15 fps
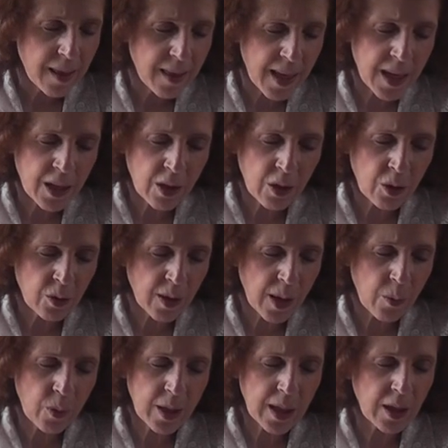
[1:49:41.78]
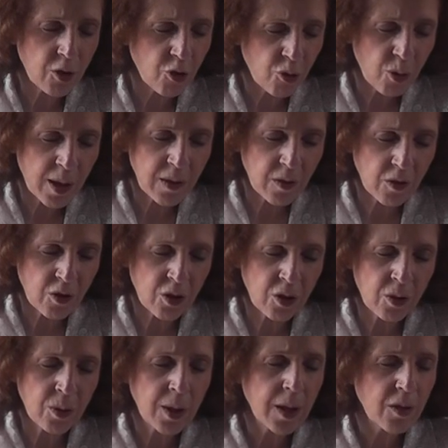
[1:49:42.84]
Thank you that we can trust
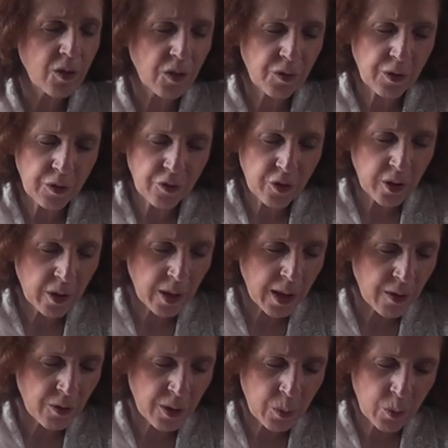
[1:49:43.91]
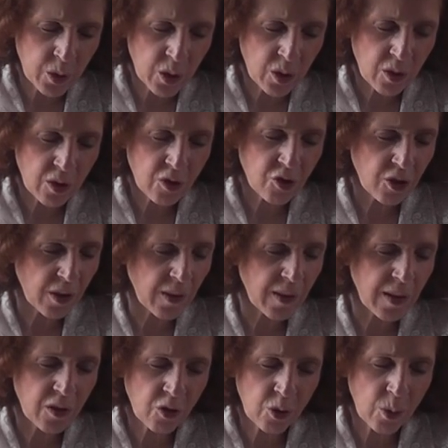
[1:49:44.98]
you to fulfill every word
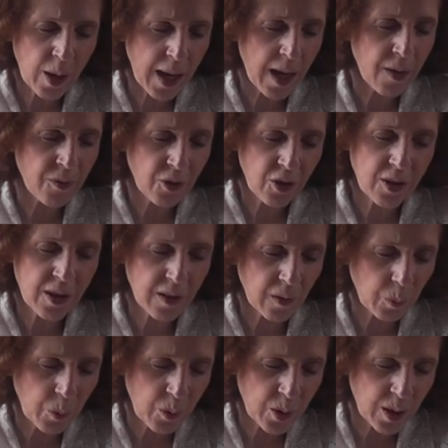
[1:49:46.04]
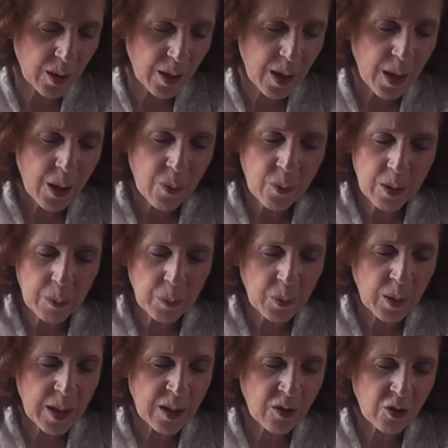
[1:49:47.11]
just as you have to this point. We
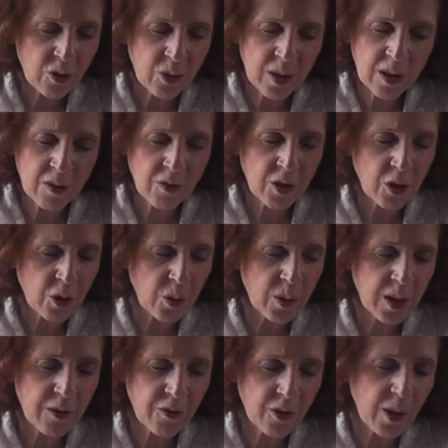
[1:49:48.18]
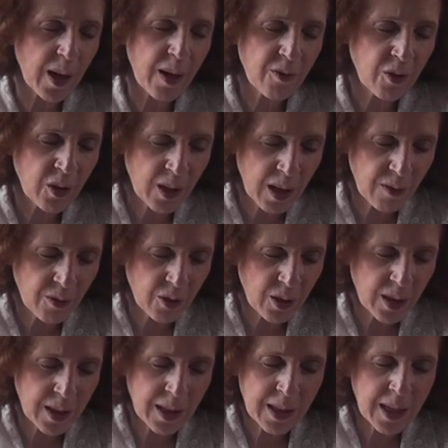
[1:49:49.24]
praise you and give you glory forever and ever.
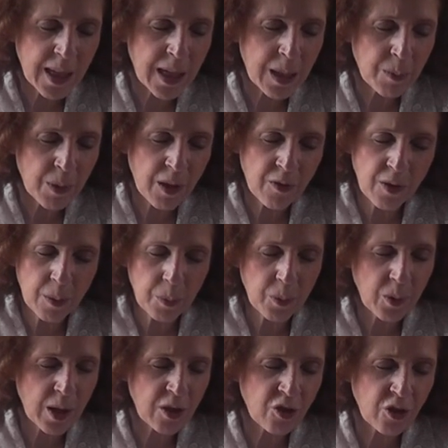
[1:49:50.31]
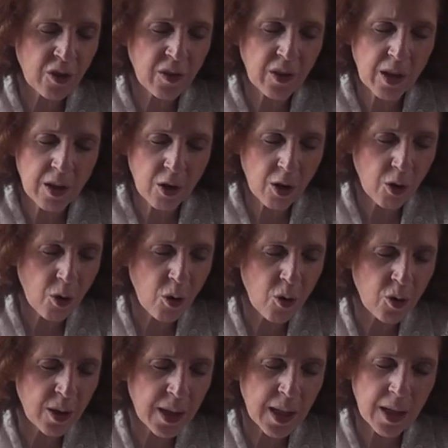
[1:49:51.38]
In the name of our precious and our
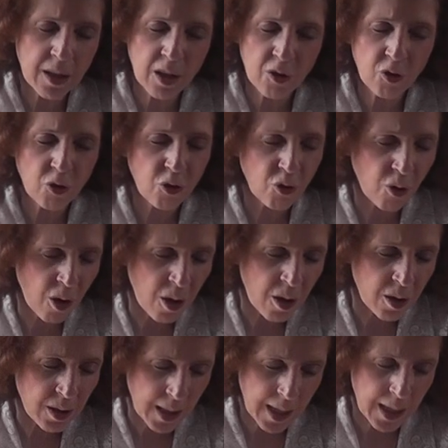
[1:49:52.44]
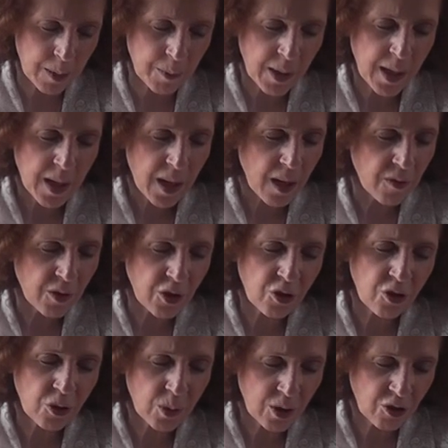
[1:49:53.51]
holy and the strong name of
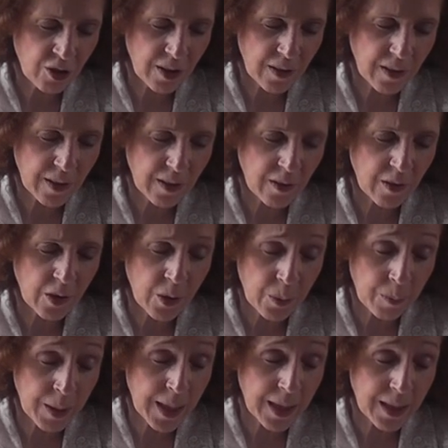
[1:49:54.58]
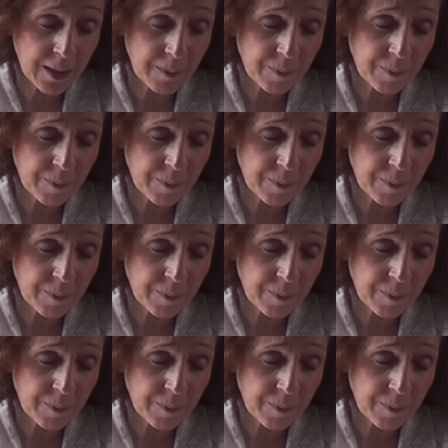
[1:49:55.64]
Yeshua Jesus. Amen.